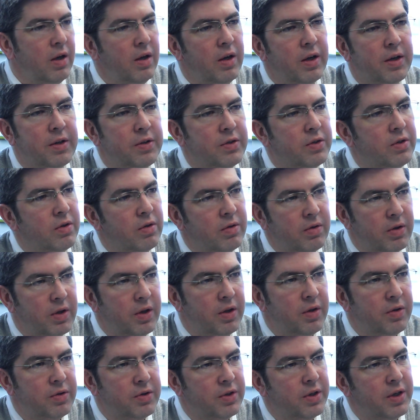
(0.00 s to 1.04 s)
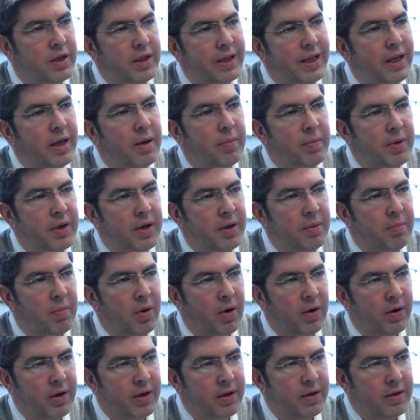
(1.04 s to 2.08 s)
You can certainly use it in the M&E
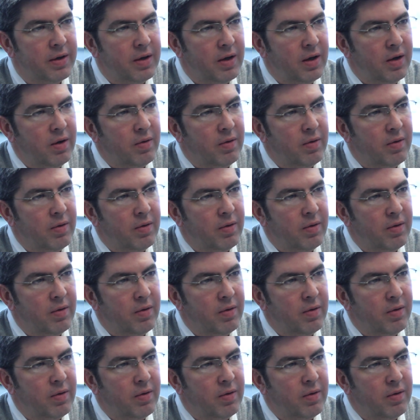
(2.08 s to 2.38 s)
market